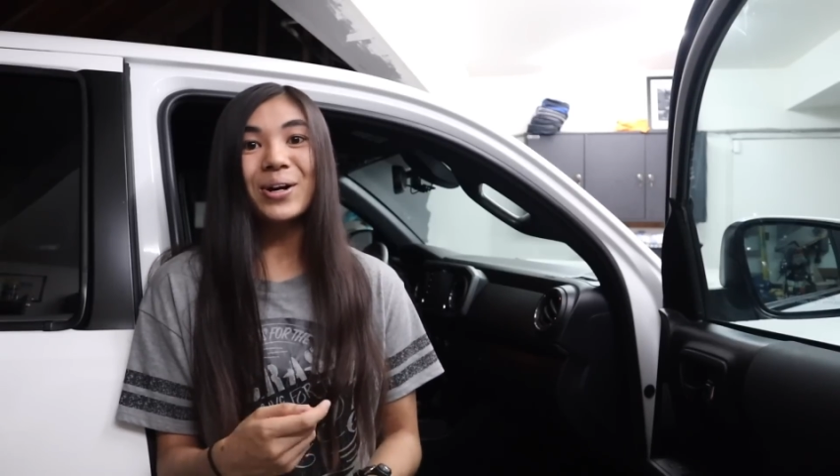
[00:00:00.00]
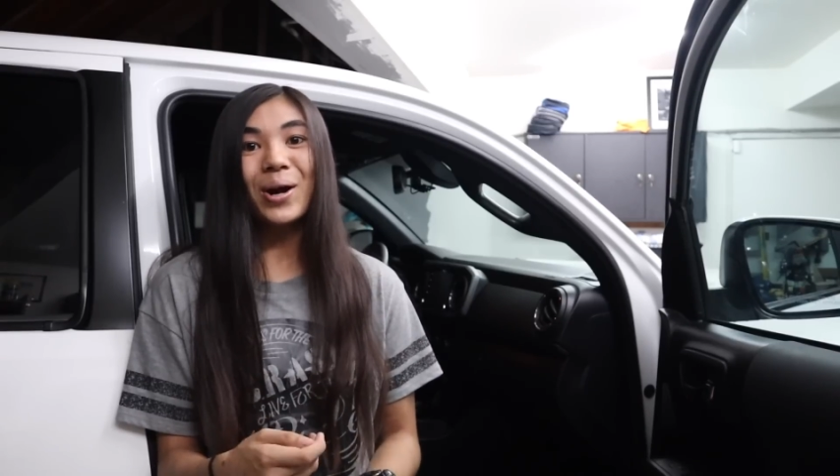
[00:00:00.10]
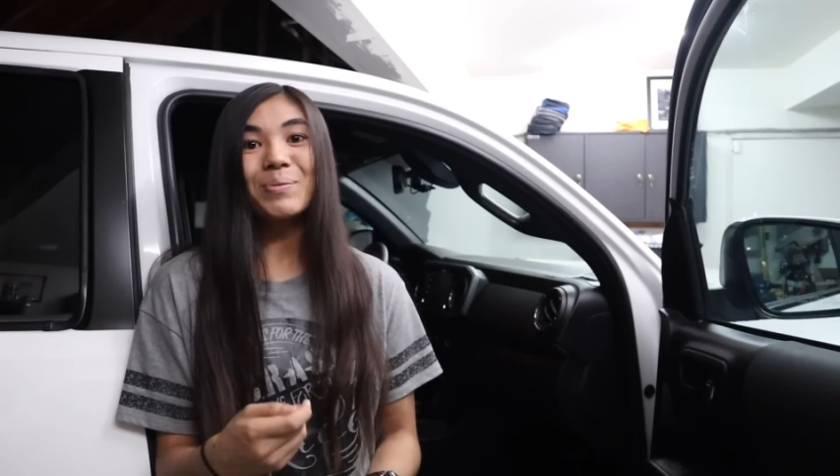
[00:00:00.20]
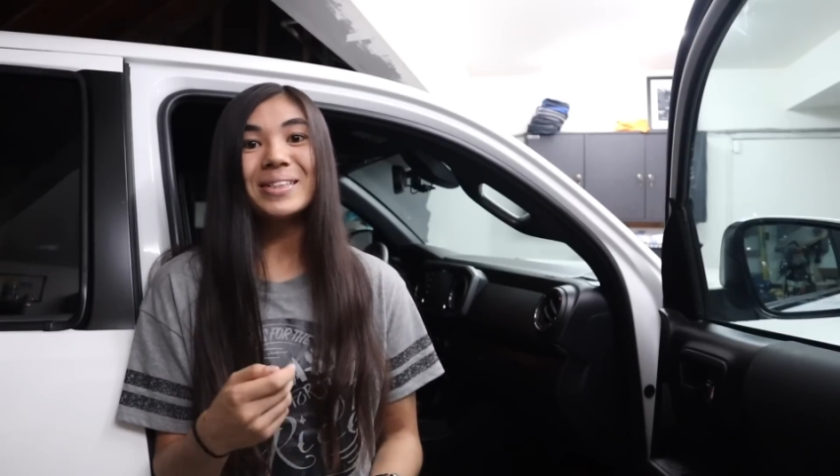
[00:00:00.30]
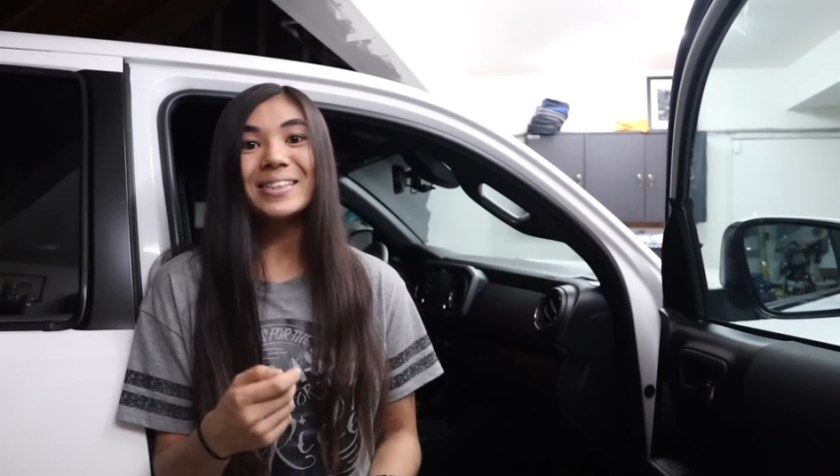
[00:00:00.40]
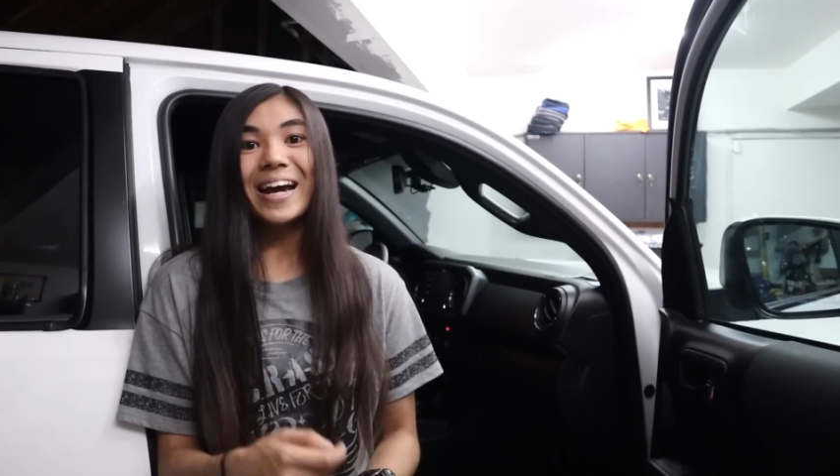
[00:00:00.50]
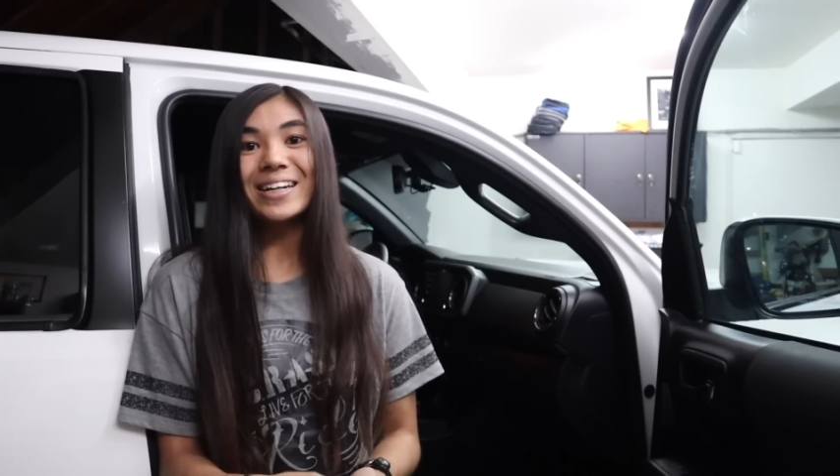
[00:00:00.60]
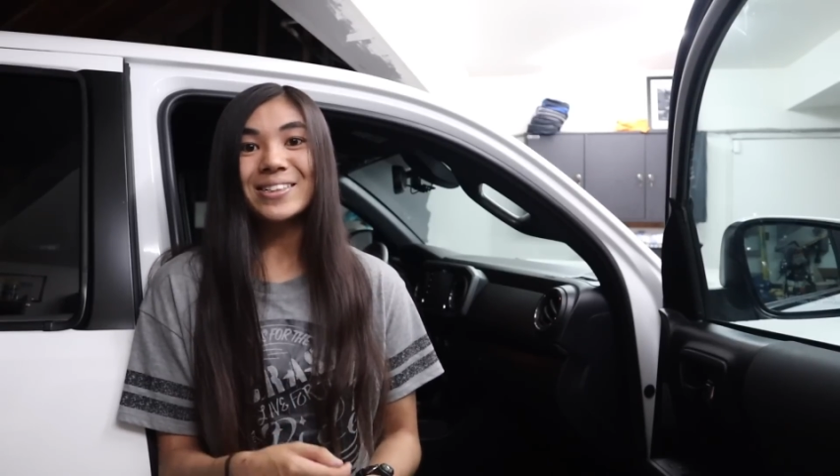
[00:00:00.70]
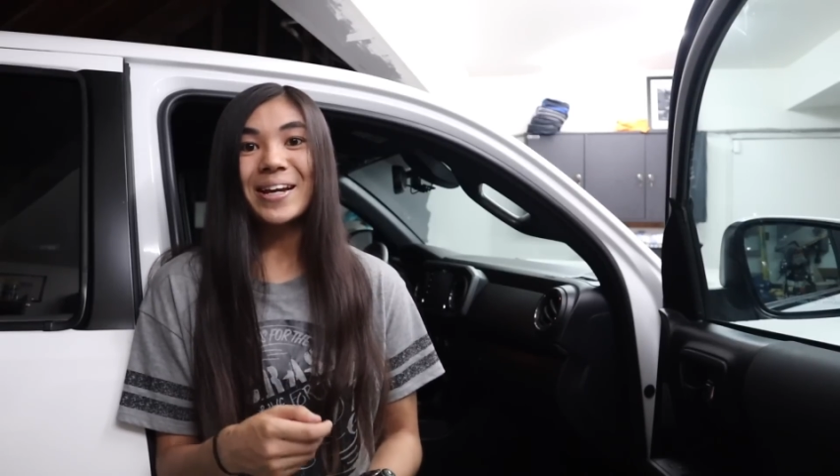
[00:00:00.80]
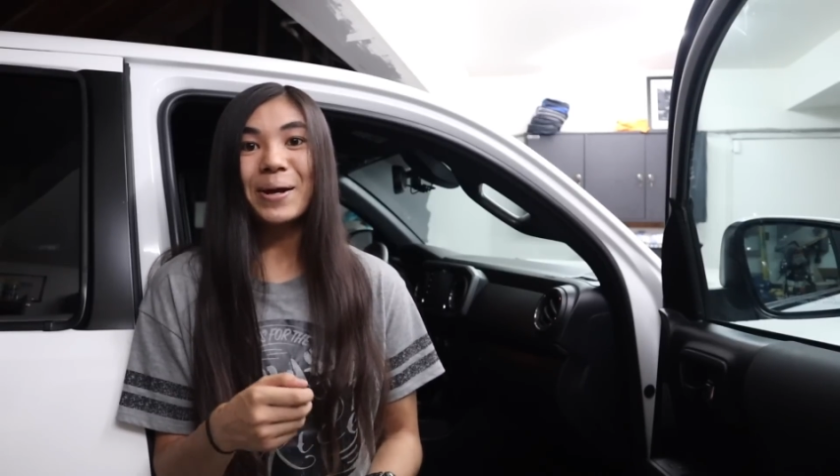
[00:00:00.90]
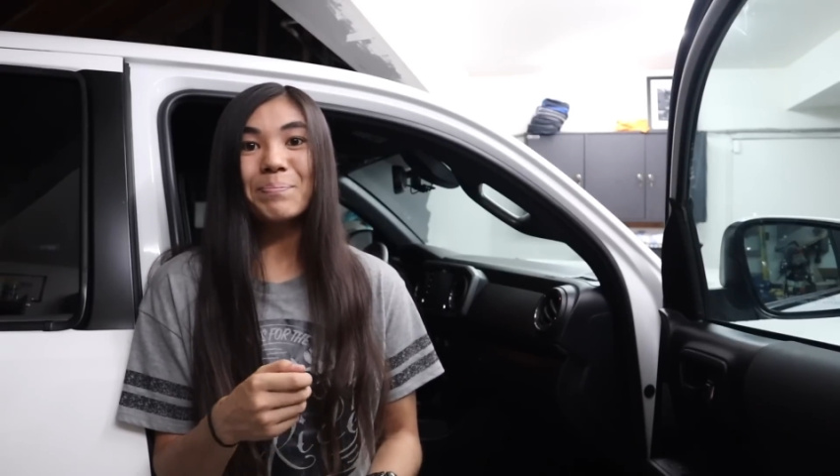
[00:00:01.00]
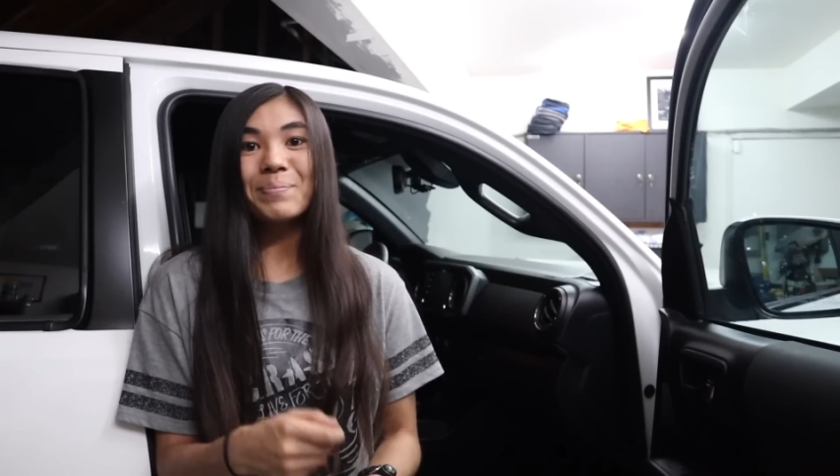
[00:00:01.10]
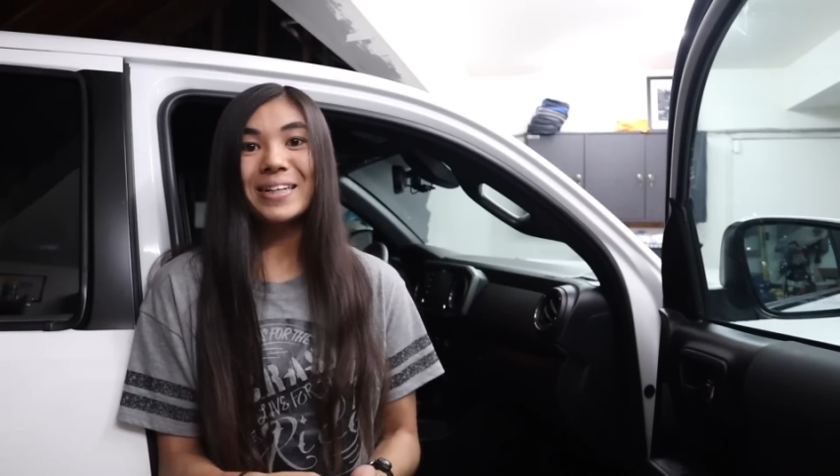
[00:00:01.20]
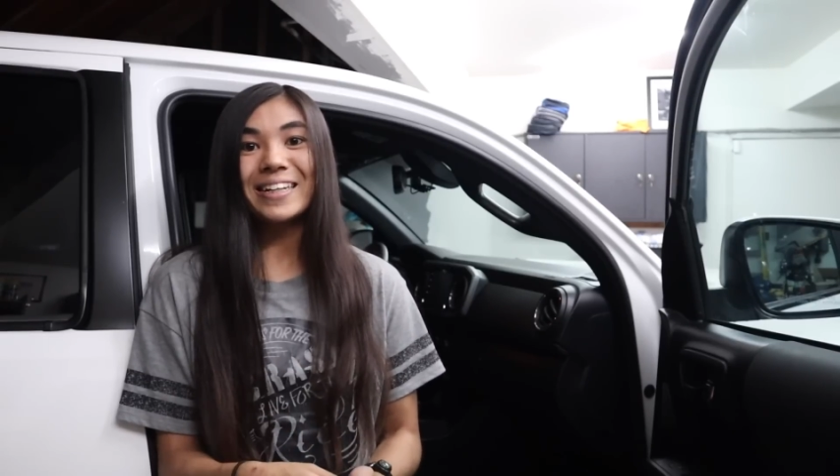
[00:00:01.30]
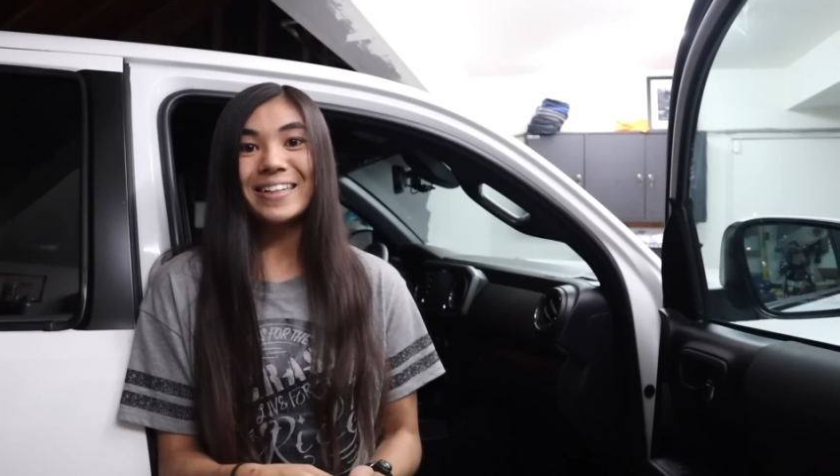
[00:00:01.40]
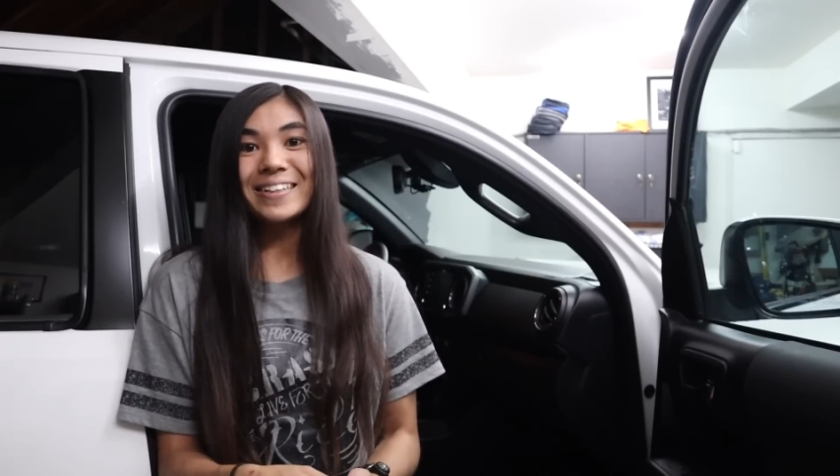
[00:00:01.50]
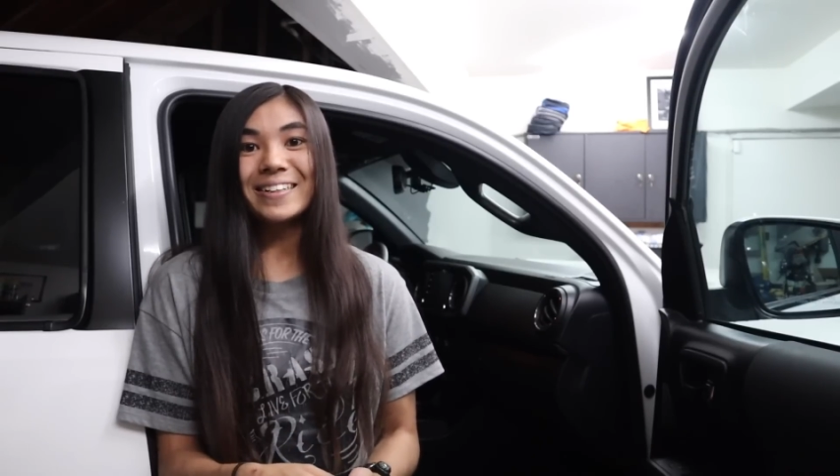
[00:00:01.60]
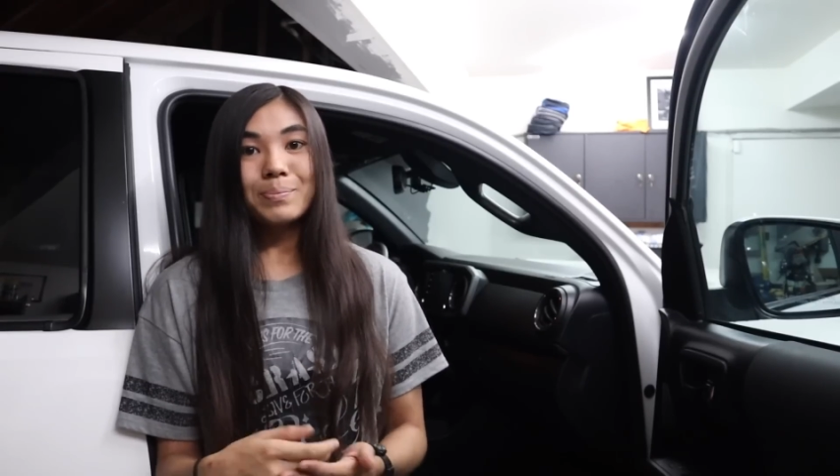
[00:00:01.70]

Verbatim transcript: Garmin Dash Cam Mini.